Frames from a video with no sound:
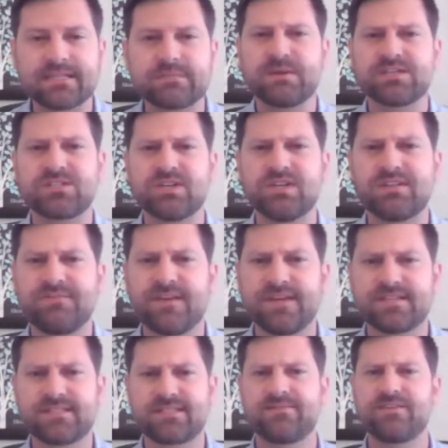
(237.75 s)
especially in the
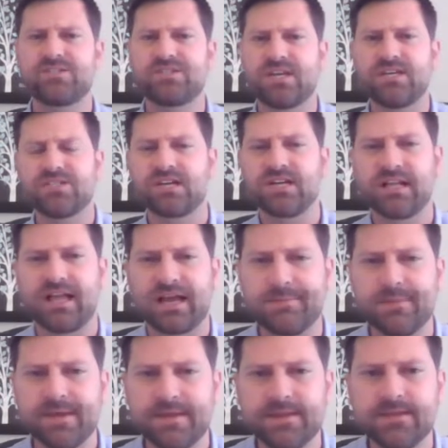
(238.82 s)
face of a changing
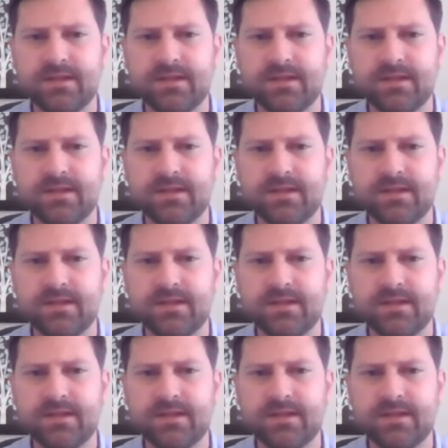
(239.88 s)
climate.